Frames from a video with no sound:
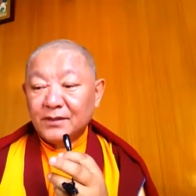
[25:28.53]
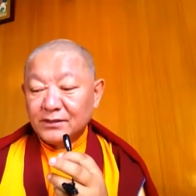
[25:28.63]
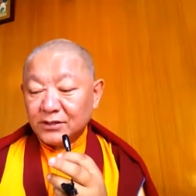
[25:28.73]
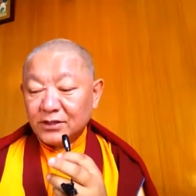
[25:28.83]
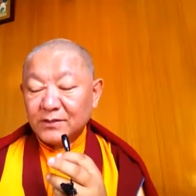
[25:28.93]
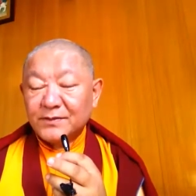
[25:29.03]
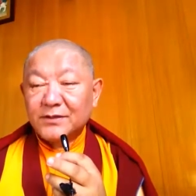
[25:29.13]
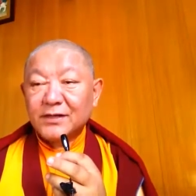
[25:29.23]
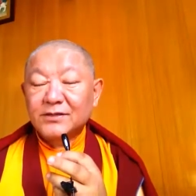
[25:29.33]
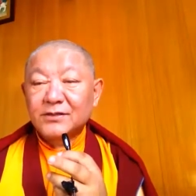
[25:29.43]

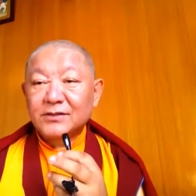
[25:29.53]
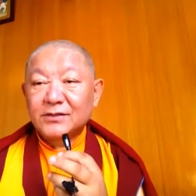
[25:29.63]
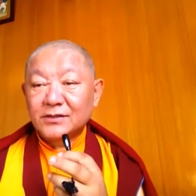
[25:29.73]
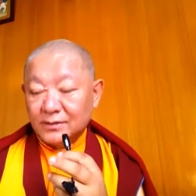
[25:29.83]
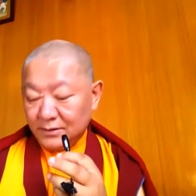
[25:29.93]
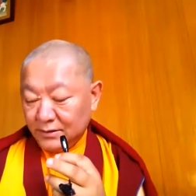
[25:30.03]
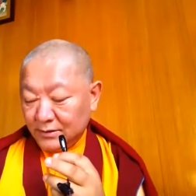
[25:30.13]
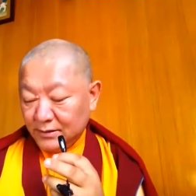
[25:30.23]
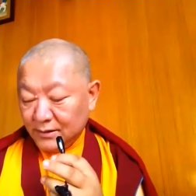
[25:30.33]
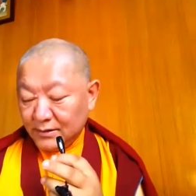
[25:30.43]
circumstances
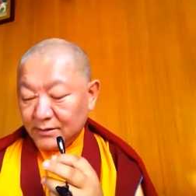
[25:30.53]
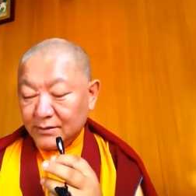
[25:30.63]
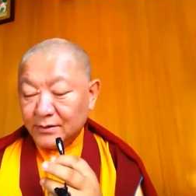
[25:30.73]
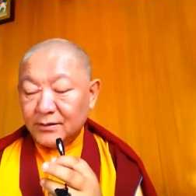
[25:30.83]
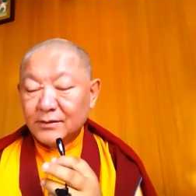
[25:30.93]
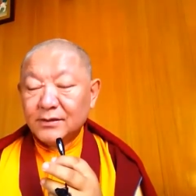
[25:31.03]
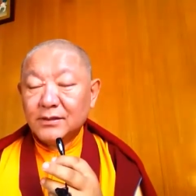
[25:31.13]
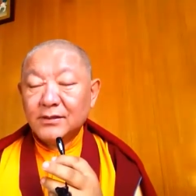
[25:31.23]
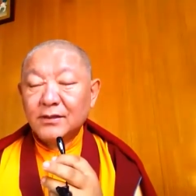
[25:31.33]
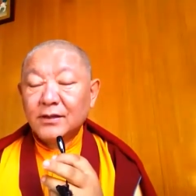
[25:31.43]
and
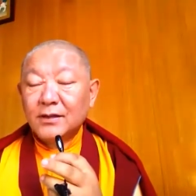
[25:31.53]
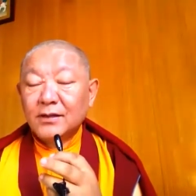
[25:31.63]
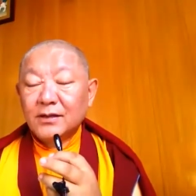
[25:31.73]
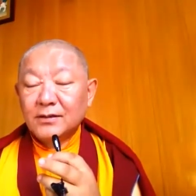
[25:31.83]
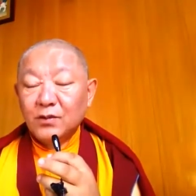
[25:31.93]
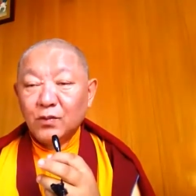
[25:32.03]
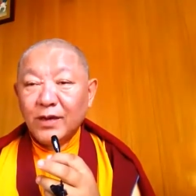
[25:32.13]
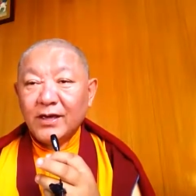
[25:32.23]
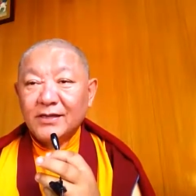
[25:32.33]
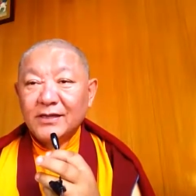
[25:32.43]
the
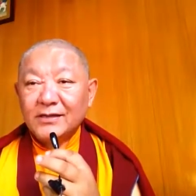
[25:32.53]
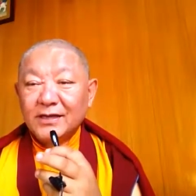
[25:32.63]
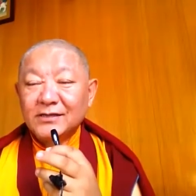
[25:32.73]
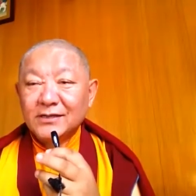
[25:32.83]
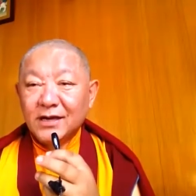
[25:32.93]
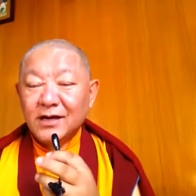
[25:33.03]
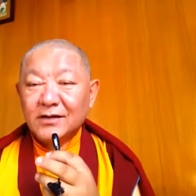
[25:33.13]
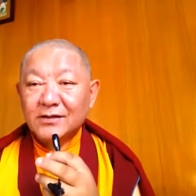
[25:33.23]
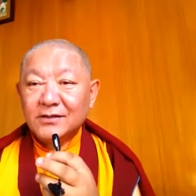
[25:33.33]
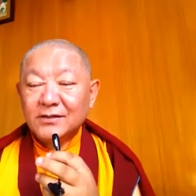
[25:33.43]
way the things
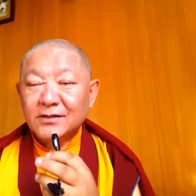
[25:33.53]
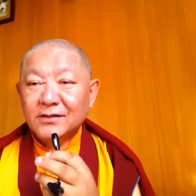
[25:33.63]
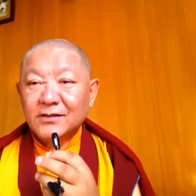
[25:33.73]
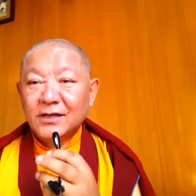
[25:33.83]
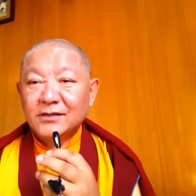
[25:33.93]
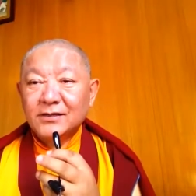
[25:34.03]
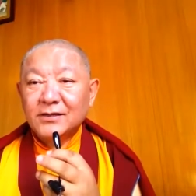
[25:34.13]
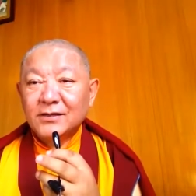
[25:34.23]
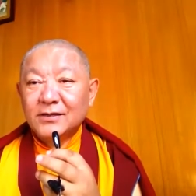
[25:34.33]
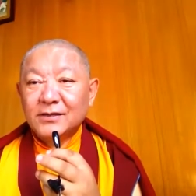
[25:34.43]
are, then
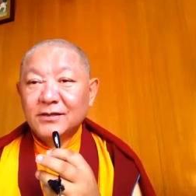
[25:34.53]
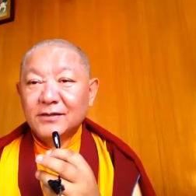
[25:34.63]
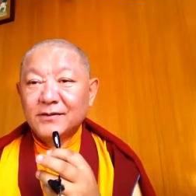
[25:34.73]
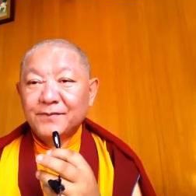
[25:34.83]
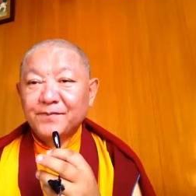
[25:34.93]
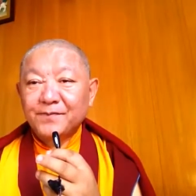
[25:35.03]
I